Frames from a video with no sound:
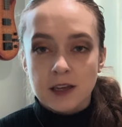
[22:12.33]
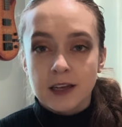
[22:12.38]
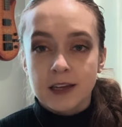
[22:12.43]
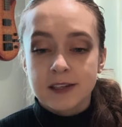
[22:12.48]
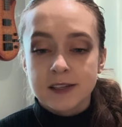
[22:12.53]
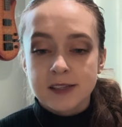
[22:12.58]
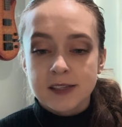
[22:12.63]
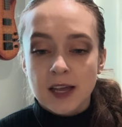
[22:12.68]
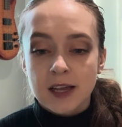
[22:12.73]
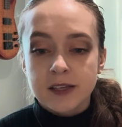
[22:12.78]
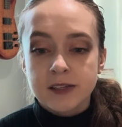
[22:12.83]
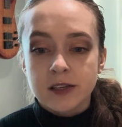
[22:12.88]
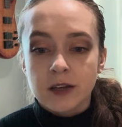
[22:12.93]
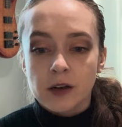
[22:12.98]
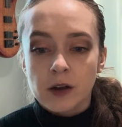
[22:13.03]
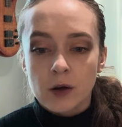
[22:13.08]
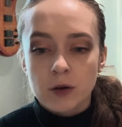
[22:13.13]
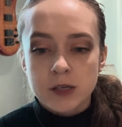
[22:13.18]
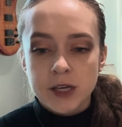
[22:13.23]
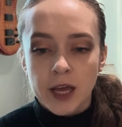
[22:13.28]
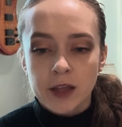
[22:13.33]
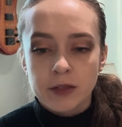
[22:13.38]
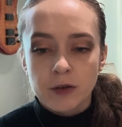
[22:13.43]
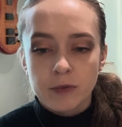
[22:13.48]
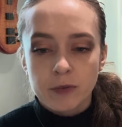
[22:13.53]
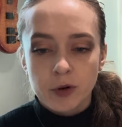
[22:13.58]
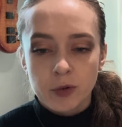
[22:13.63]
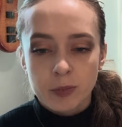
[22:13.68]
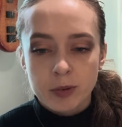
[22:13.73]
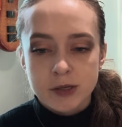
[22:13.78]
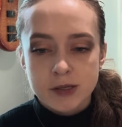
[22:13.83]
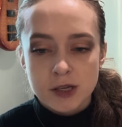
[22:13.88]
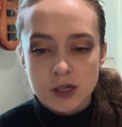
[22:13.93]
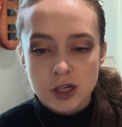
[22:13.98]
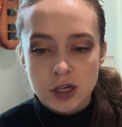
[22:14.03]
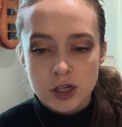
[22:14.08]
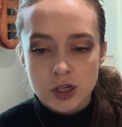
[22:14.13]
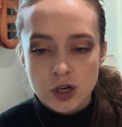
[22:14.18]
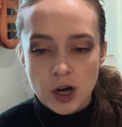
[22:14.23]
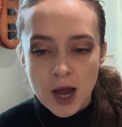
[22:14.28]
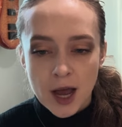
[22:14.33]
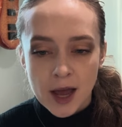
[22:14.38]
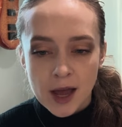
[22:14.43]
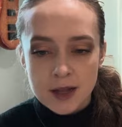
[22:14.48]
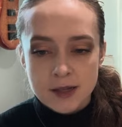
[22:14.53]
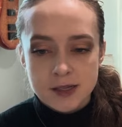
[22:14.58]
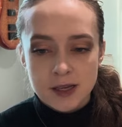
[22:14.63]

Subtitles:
It says notate the root position triads